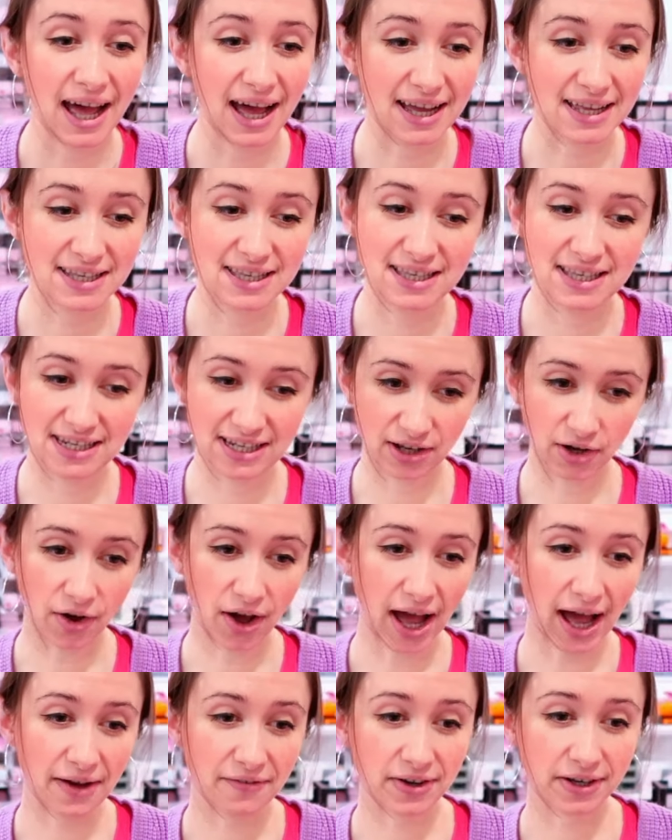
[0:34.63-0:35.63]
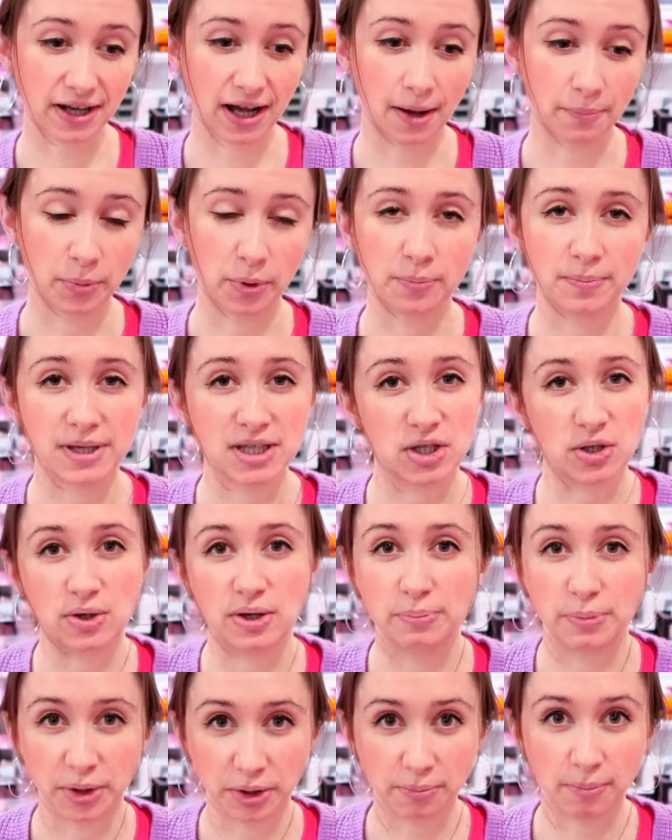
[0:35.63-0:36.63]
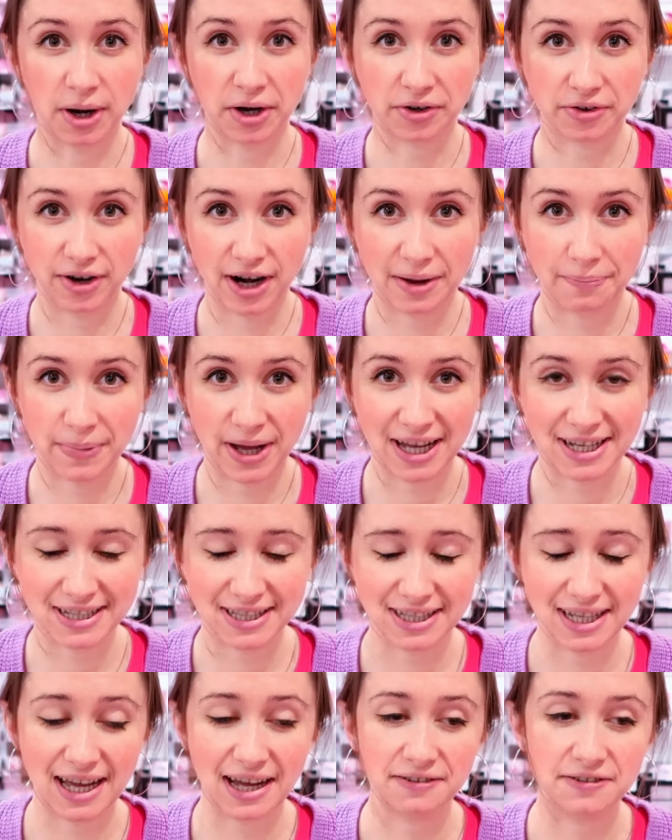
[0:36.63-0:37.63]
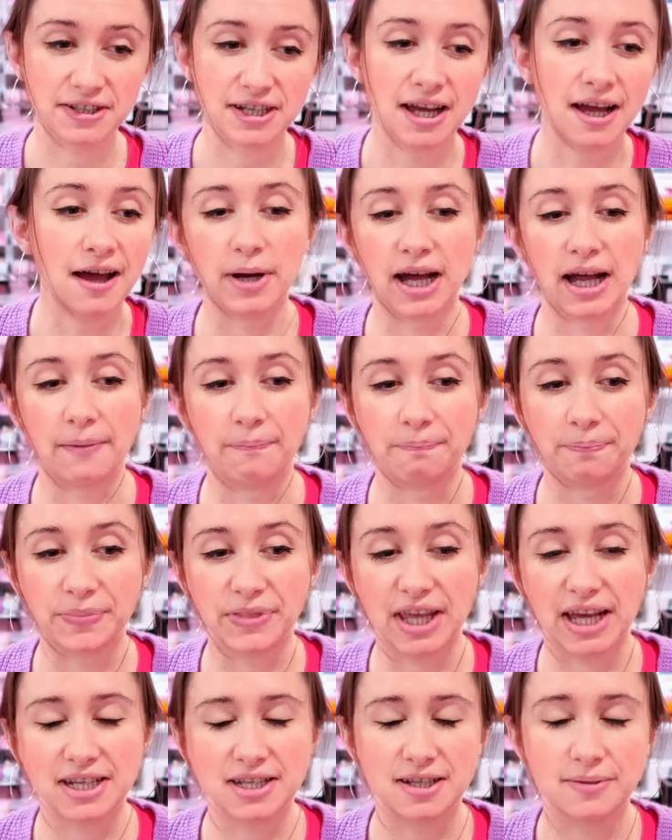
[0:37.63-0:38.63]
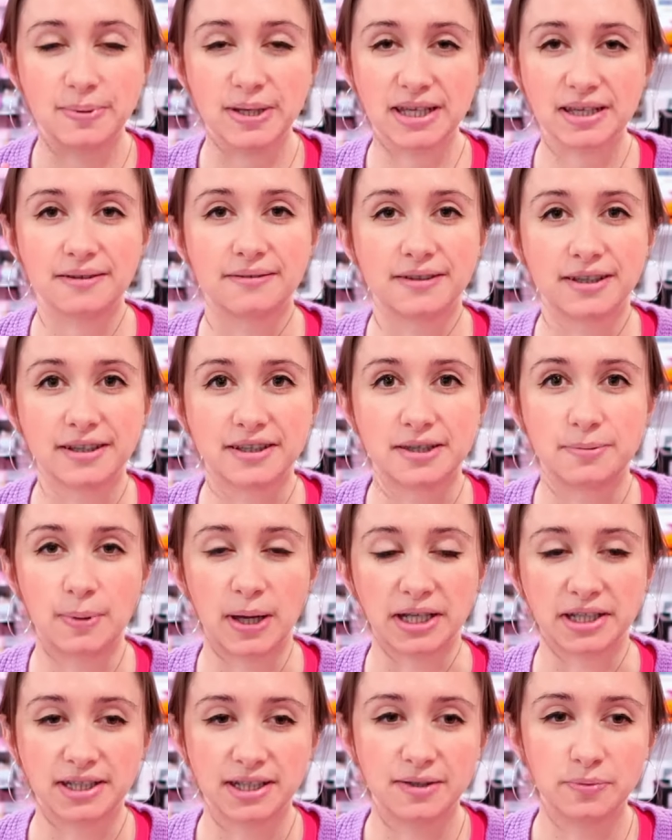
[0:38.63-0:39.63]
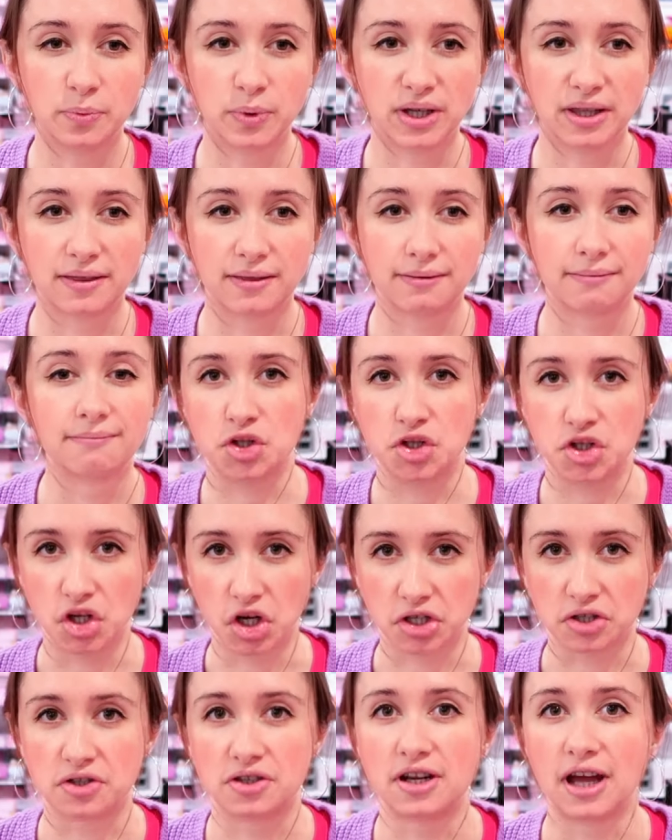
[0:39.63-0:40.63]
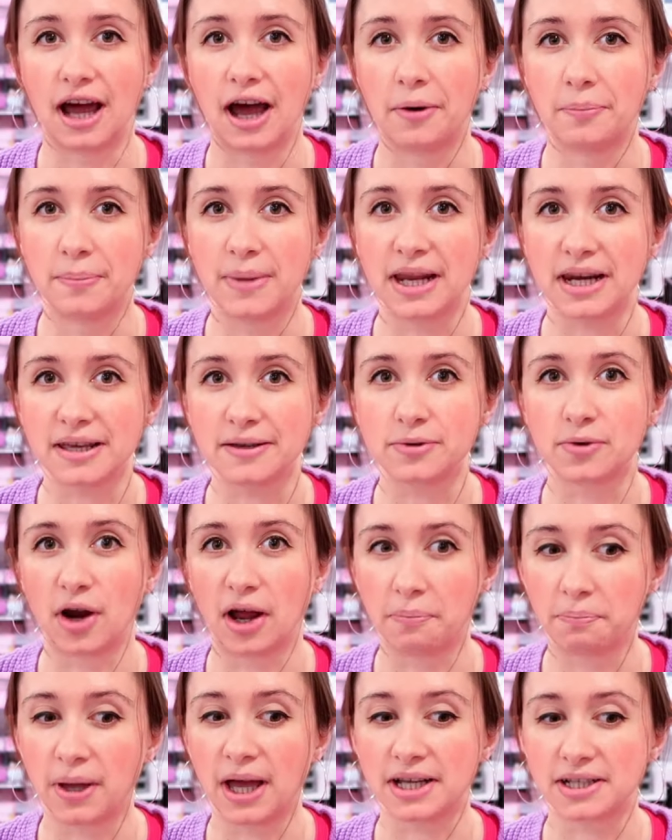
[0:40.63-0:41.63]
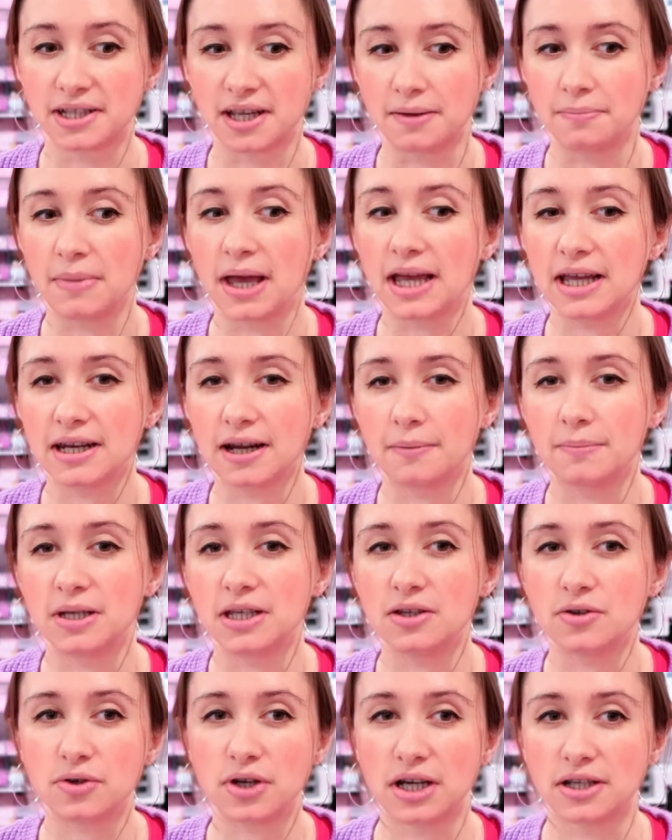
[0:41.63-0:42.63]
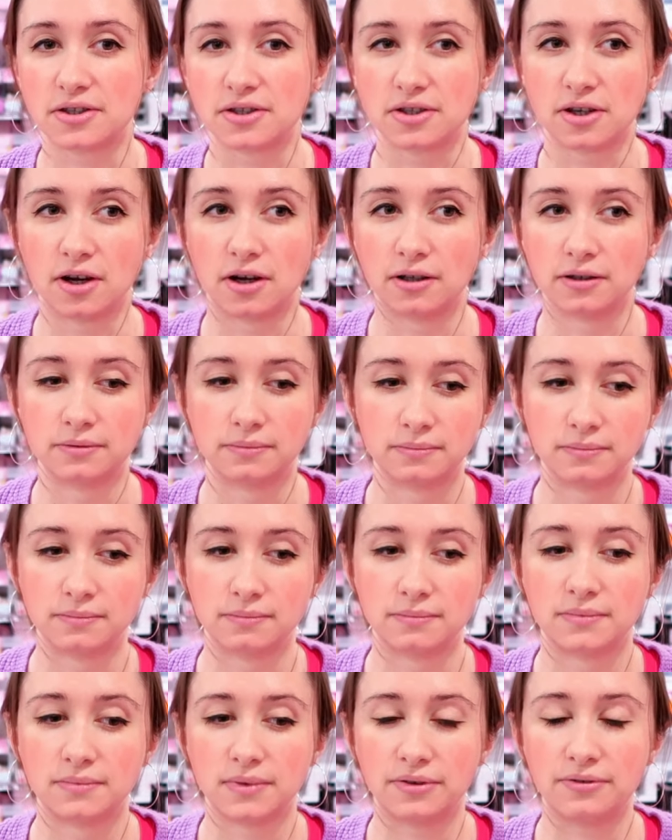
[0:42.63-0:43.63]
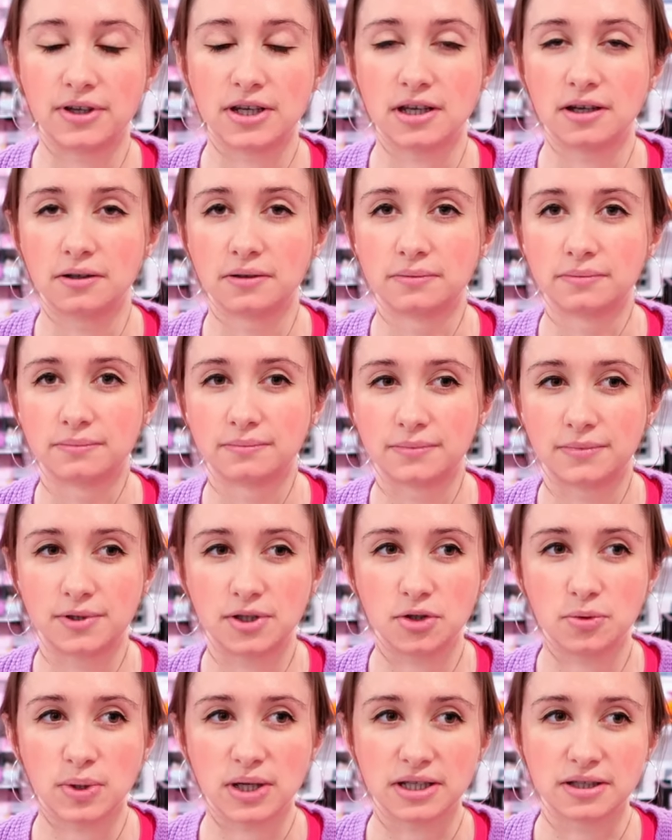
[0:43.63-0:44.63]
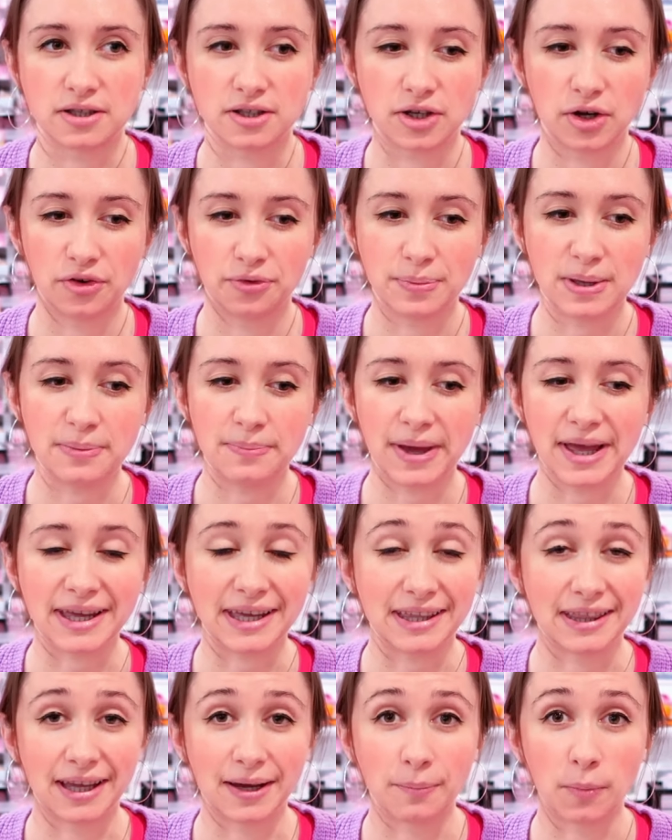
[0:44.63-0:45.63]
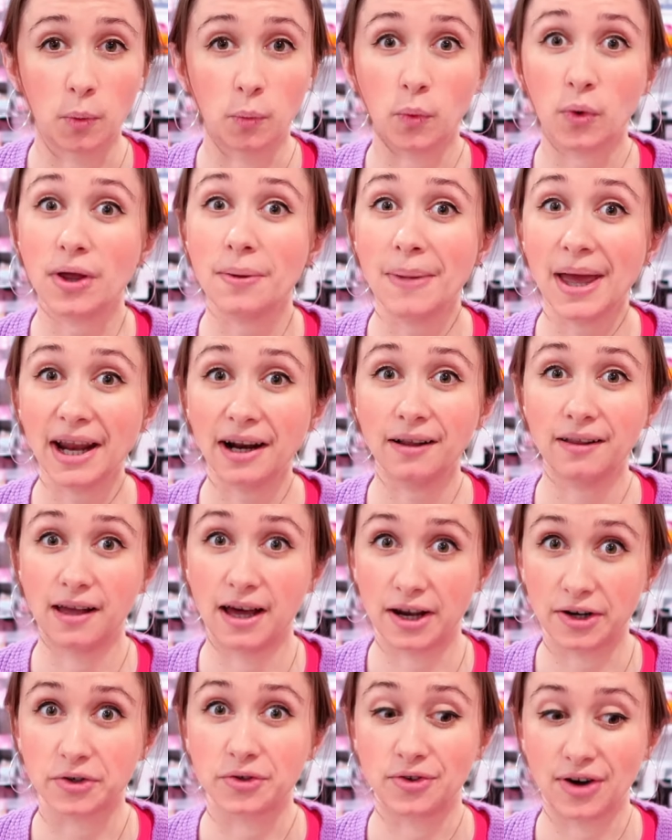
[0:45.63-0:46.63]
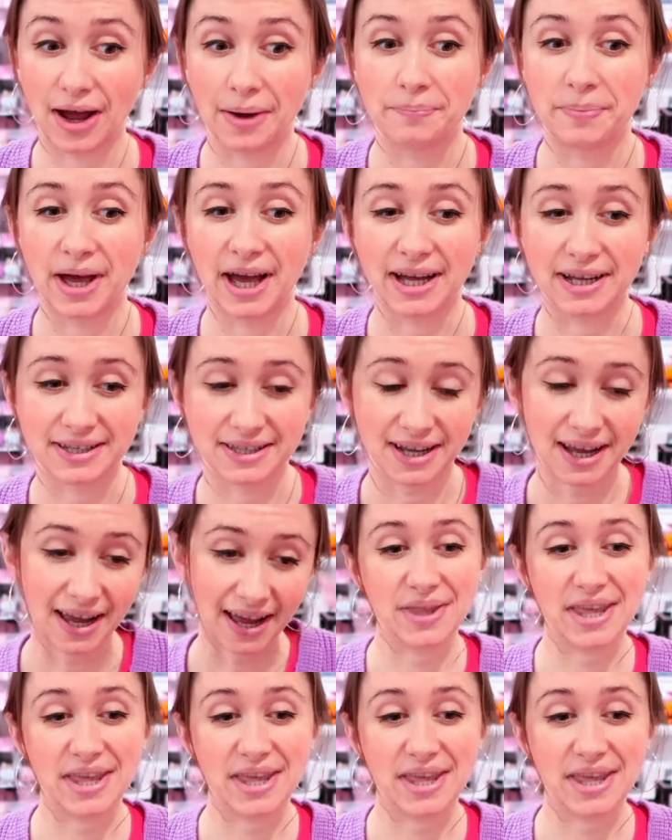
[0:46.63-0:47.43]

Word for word: I still have a couple mystery bookmark grab bags left, but that's to be expected with just how many grab bags I made. I mean, you guys saw the video two weeks ago, me making them. We made a lot of grab bags.